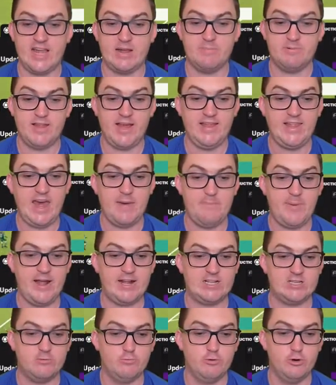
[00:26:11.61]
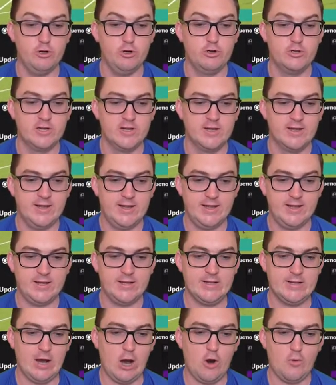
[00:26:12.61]
They play that back to Wood
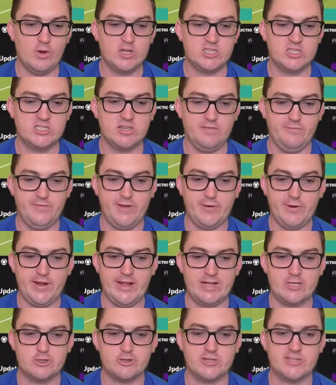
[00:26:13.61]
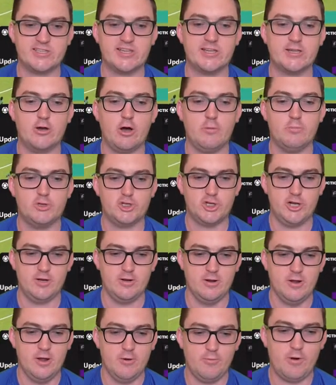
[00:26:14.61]
in goal, which is a very interesting
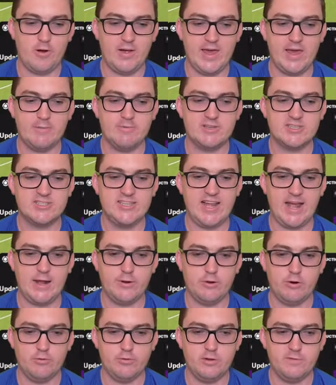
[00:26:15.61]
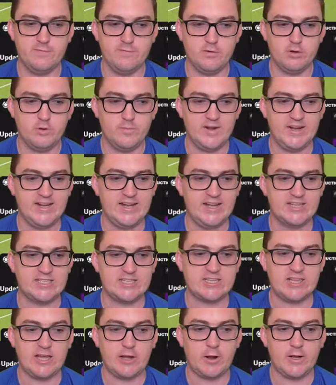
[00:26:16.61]
option while he was down on the floor, but he does
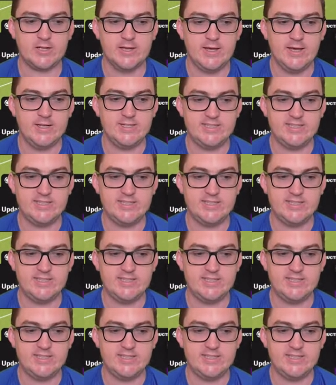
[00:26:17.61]
clear it.